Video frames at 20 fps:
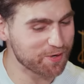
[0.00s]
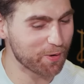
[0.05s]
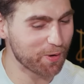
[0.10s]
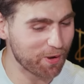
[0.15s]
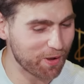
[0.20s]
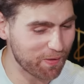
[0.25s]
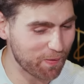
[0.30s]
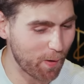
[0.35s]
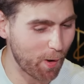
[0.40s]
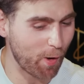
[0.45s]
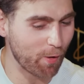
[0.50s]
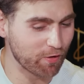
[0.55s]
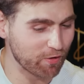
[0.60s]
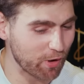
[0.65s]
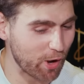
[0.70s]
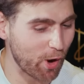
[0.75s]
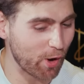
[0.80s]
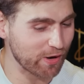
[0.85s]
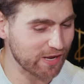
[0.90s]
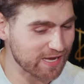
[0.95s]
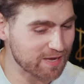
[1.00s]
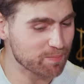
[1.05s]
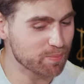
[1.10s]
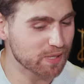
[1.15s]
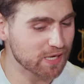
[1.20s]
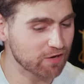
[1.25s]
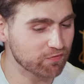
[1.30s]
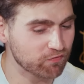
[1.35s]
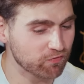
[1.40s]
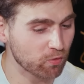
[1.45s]
on an
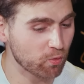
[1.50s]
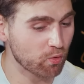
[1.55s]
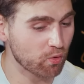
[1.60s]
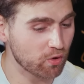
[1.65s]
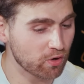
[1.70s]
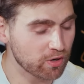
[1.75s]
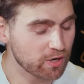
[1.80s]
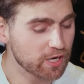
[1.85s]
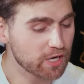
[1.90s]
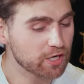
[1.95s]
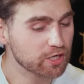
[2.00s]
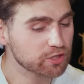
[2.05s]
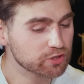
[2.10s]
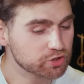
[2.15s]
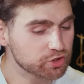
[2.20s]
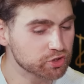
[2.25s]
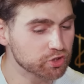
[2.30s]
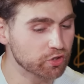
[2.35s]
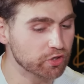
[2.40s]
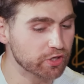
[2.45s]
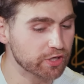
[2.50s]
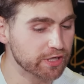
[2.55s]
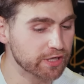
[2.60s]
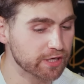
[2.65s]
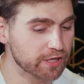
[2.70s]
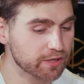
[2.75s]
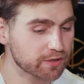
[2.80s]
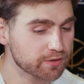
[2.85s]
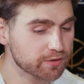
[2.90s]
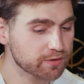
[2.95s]
NBA floor
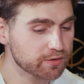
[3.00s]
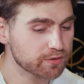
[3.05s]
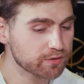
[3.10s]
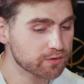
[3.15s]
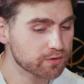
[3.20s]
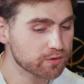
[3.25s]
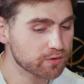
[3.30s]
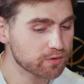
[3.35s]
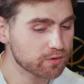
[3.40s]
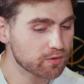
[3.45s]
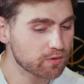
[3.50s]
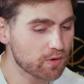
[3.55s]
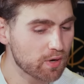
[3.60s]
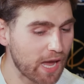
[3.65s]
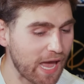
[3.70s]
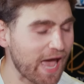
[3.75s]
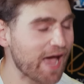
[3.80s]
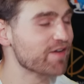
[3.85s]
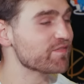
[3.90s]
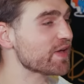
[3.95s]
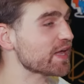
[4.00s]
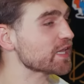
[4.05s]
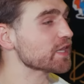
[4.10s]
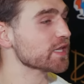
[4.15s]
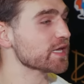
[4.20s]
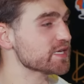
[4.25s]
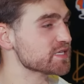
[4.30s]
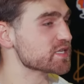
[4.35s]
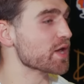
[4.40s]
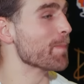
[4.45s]
should have at
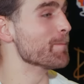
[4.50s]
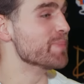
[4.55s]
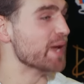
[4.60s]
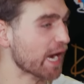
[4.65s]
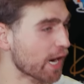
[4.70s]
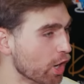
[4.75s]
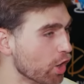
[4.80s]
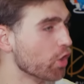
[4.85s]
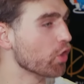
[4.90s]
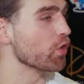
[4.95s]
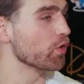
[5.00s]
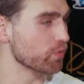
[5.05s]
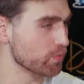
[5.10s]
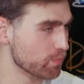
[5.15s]
least a bare